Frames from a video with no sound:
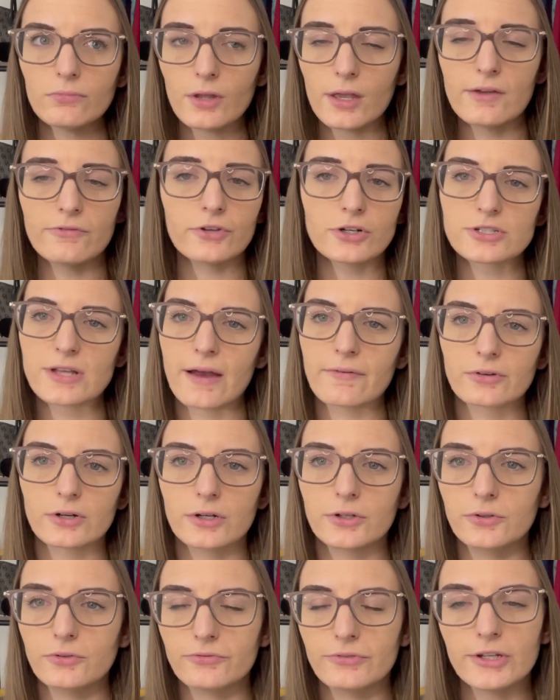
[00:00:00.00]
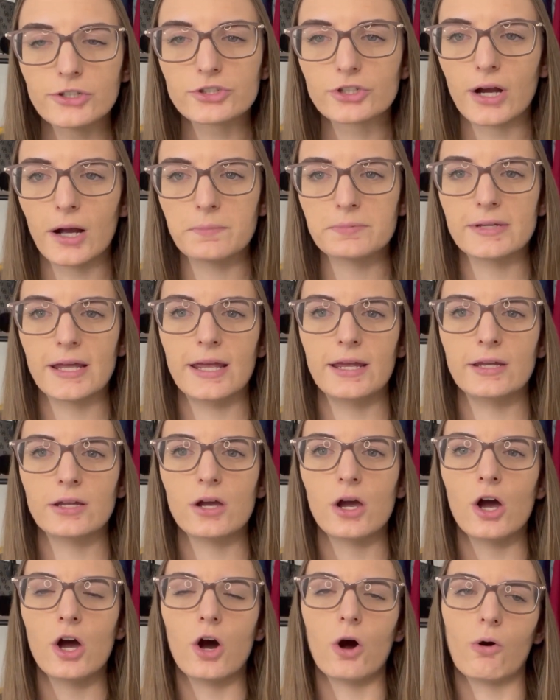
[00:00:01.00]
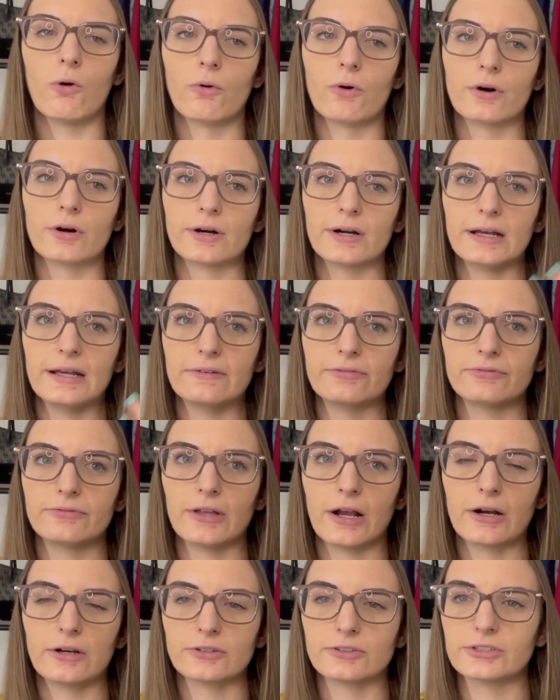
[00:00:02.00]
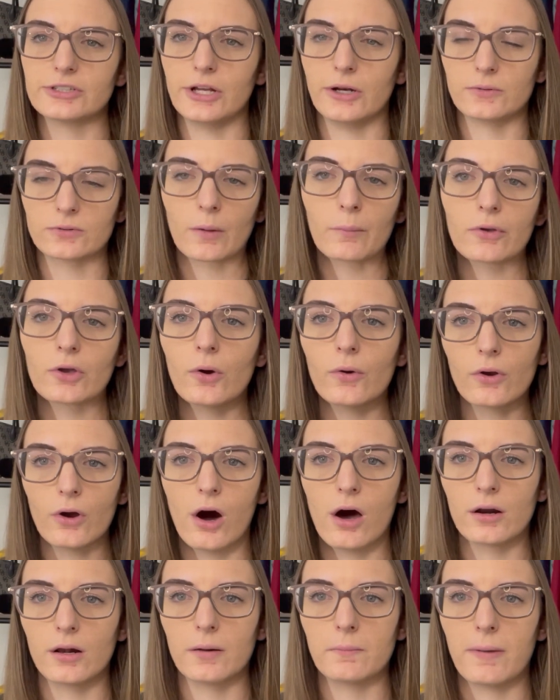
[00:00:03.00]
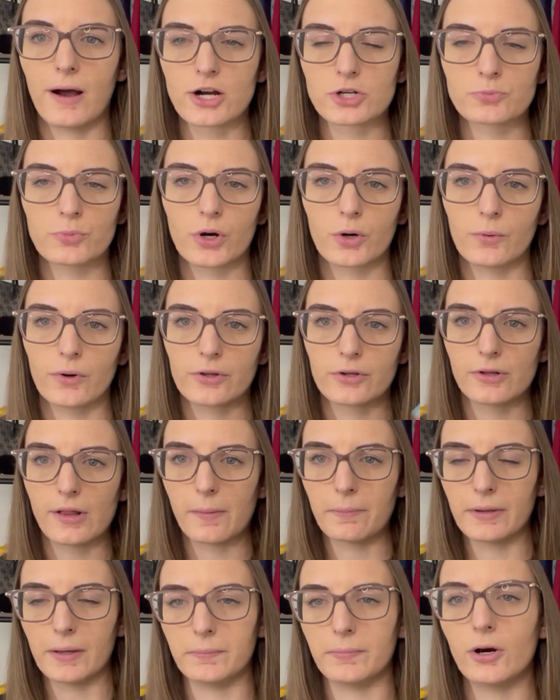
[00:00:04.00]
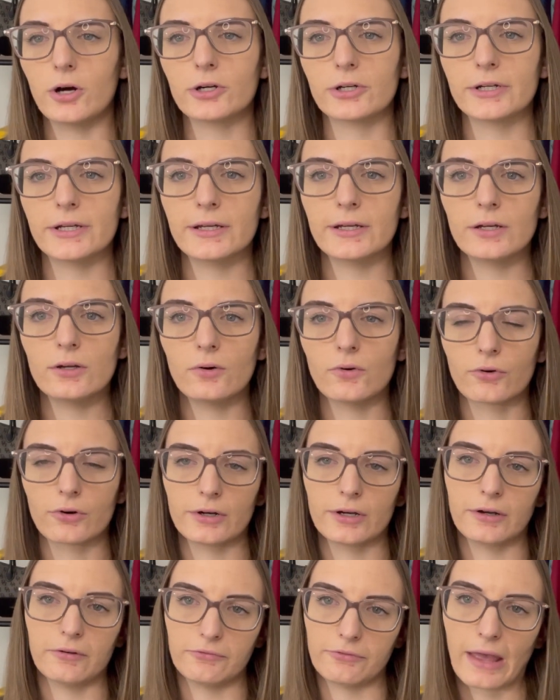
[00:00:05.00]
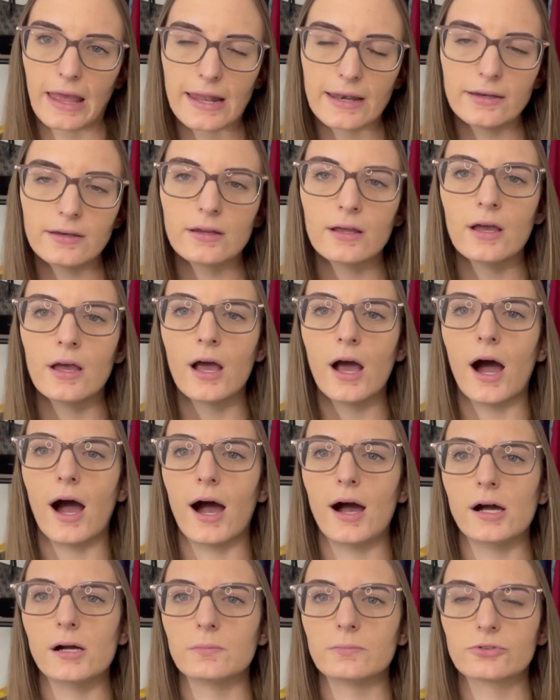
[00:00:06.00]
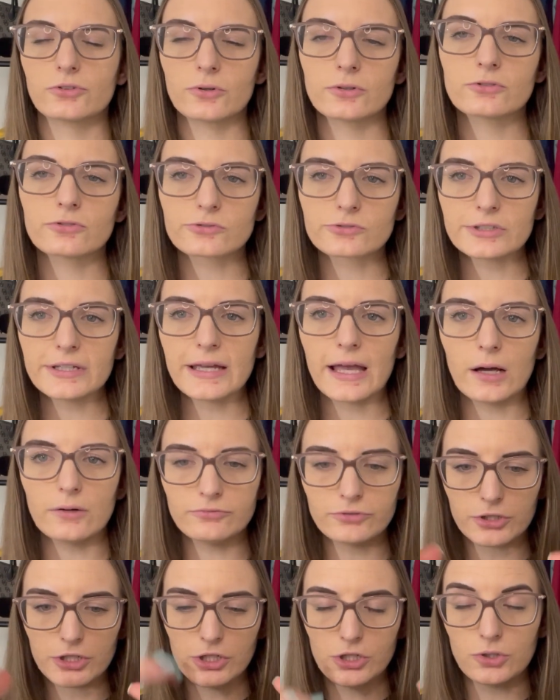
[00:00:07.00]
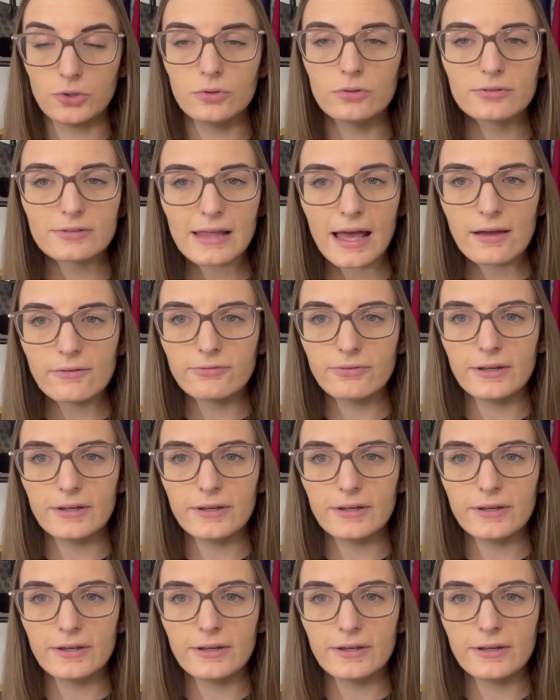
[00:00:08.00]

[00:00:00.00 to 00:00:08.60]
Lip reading: if there's ever a new feature update, or if there's, something going on Poshmark, whether that be a party or an event. So it's really helpful to use that